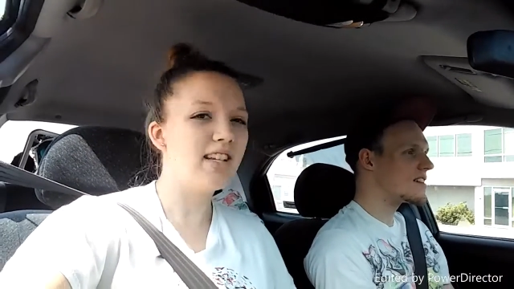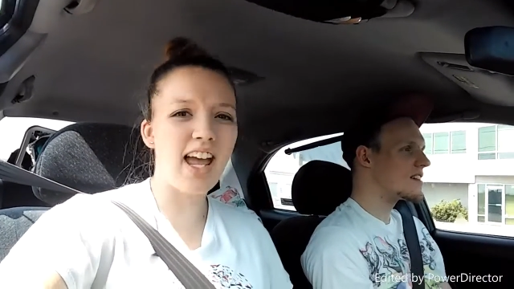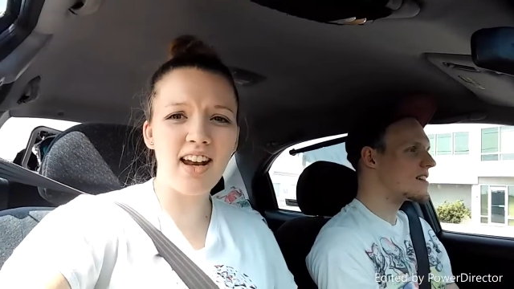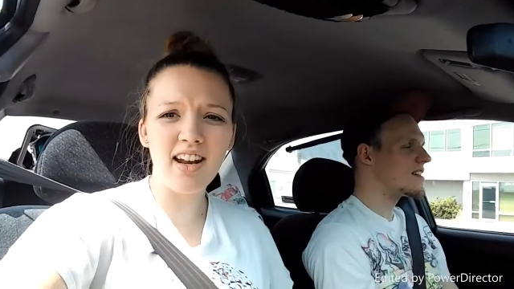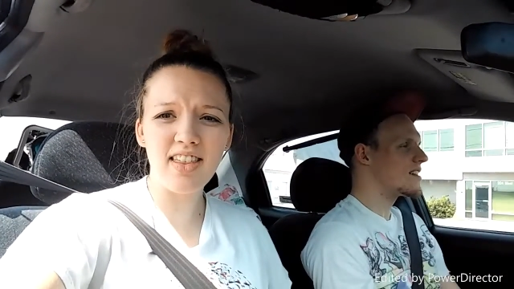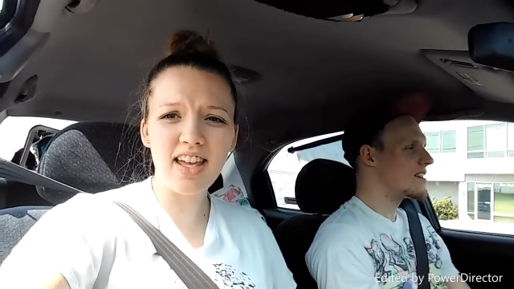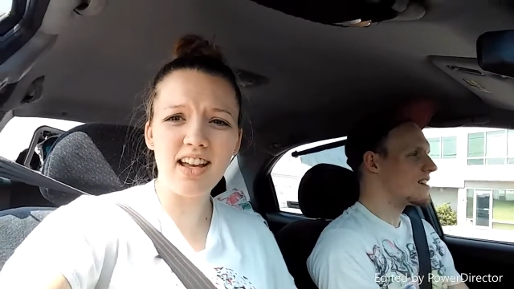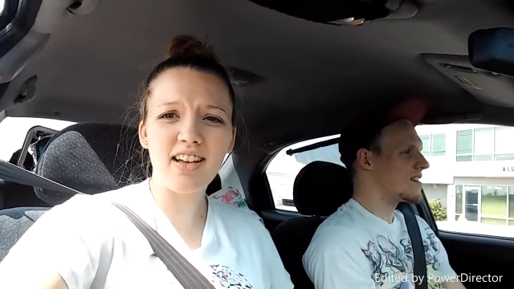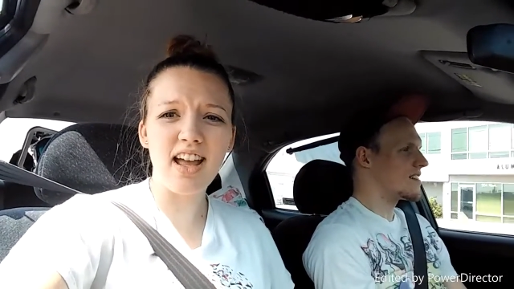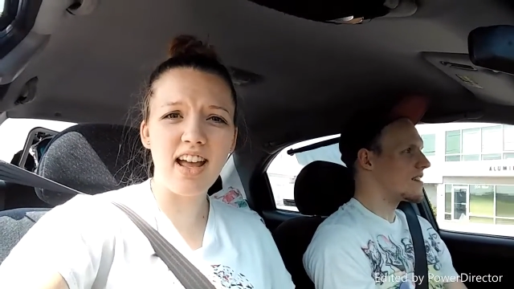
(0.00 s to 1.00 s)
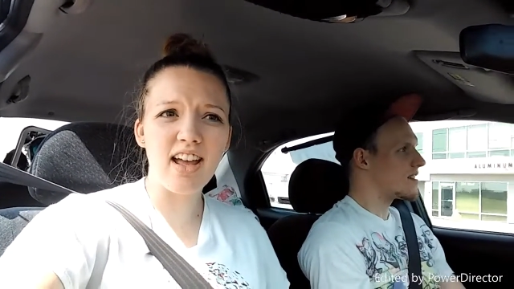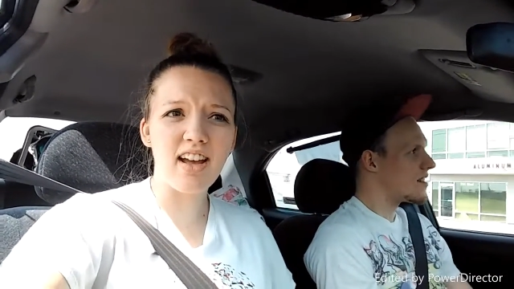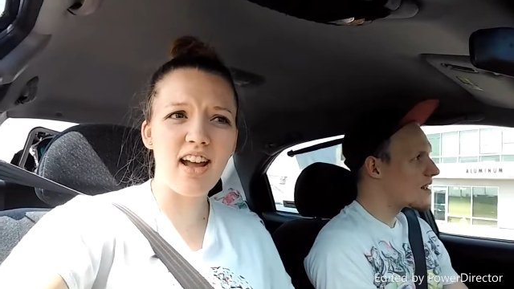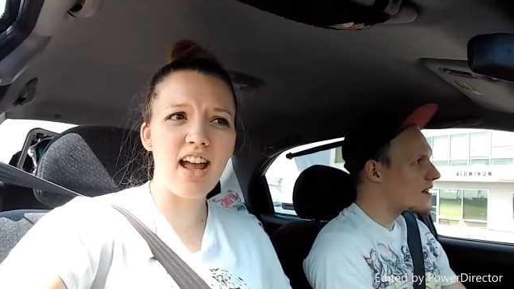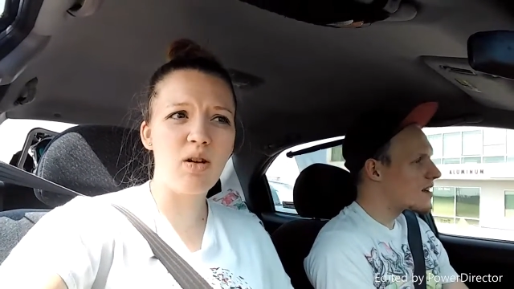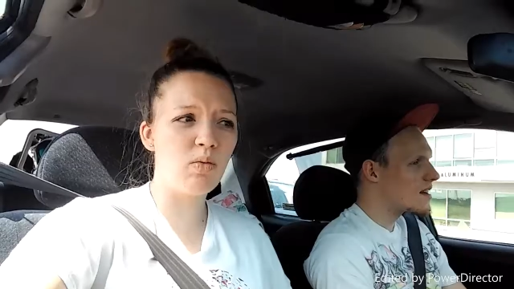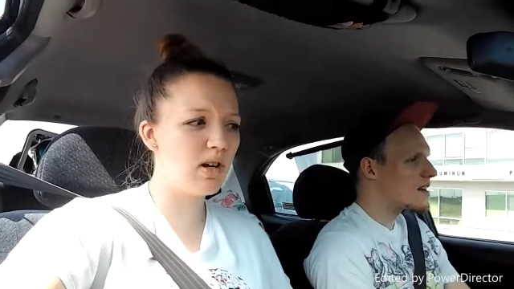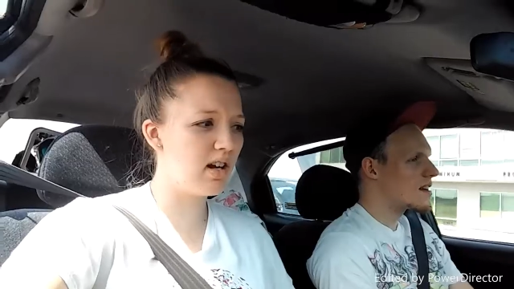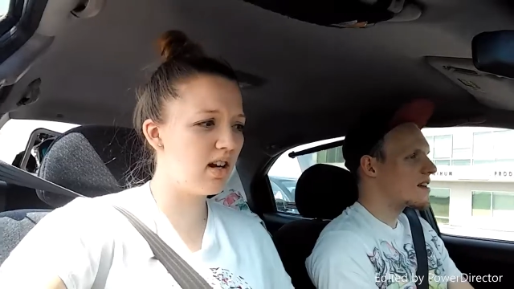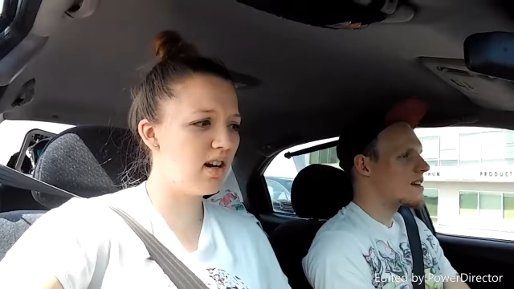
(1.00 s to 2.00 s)
Speaker 1: 10, I think. And
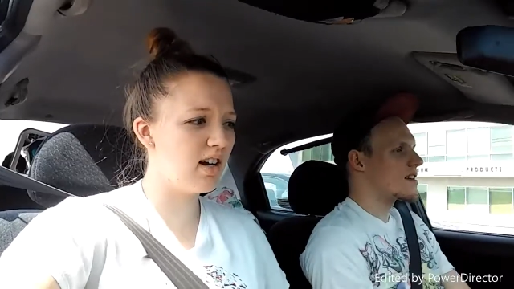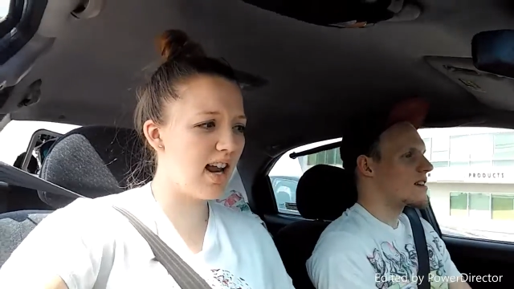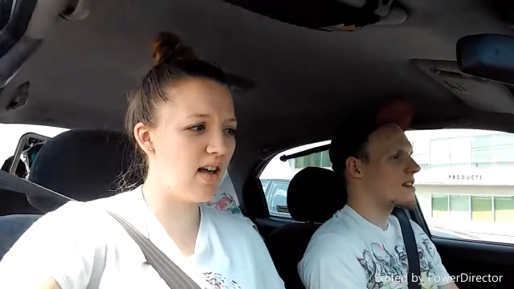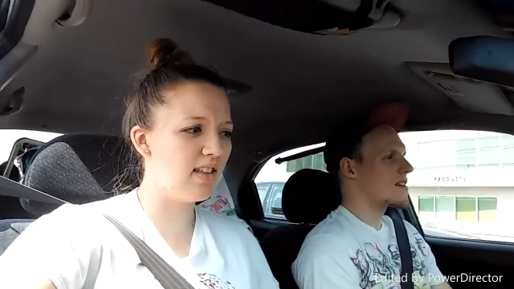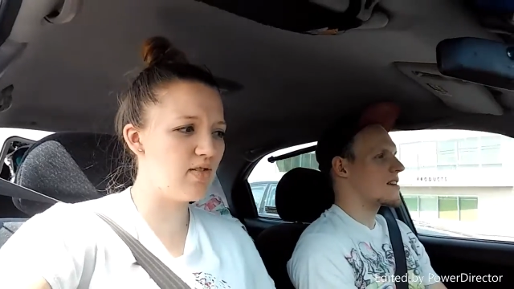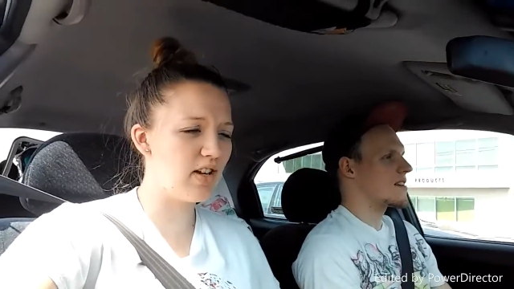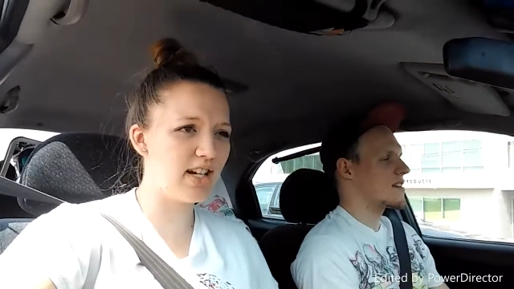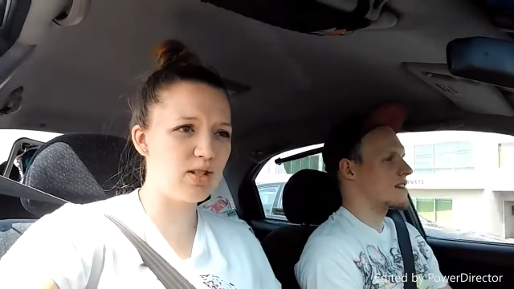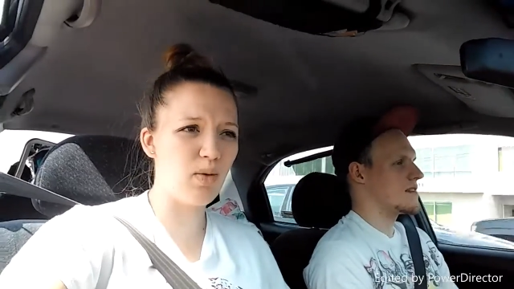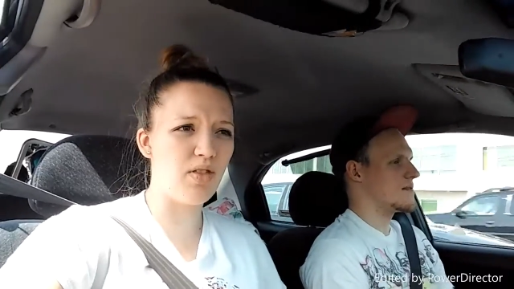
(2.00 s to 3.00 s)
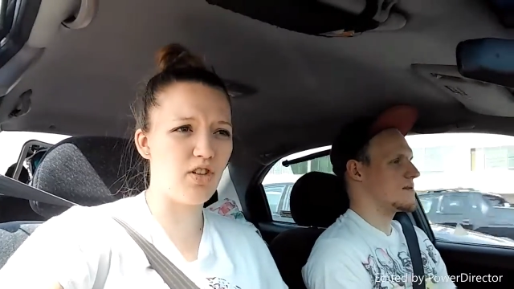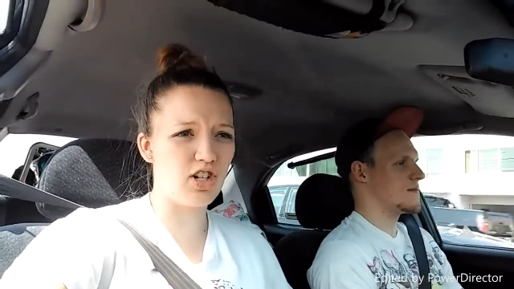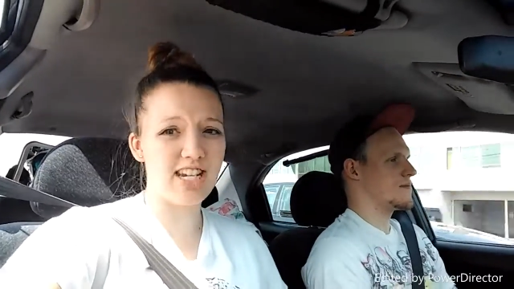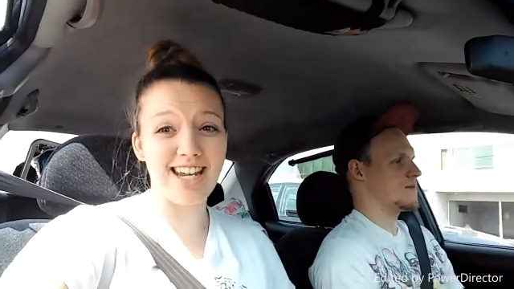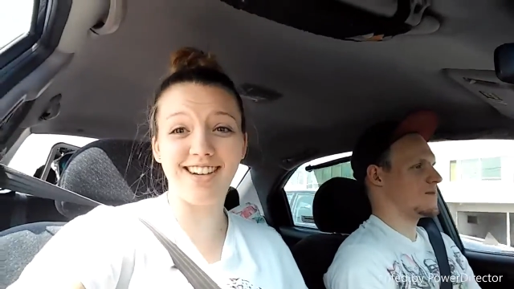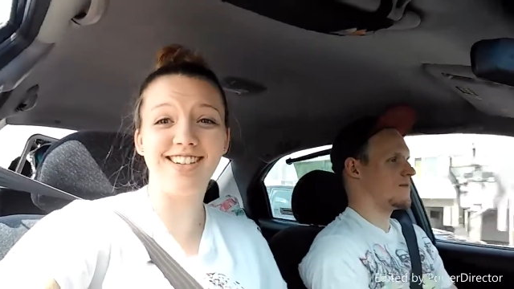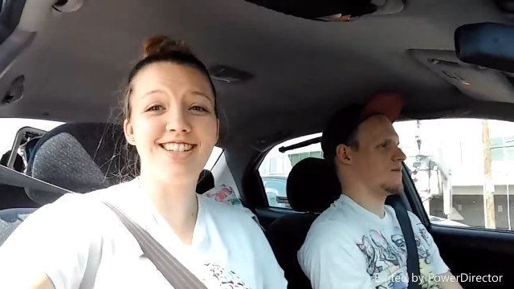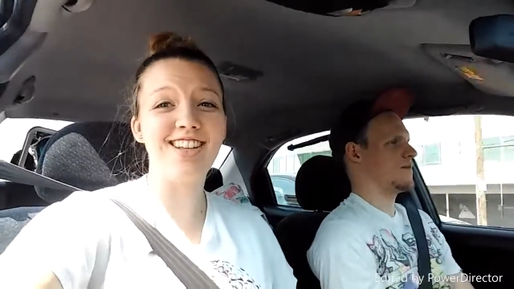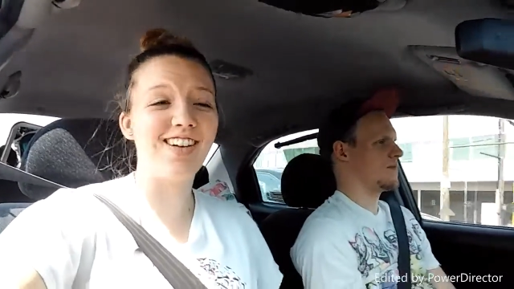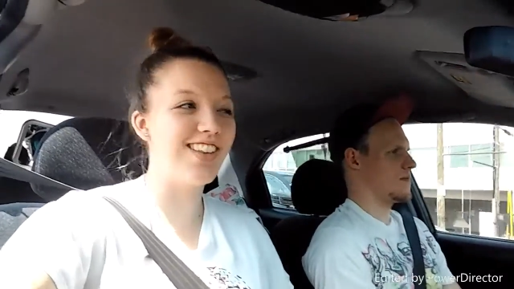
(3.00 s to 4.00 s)
we are now leaving, and it's
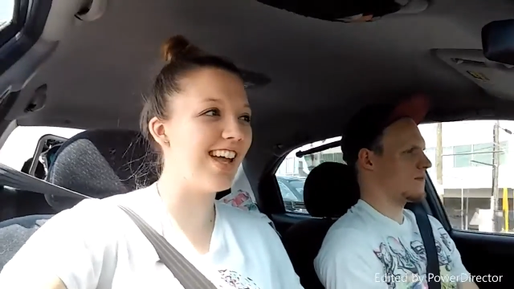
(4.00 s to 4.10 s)
1:13. So,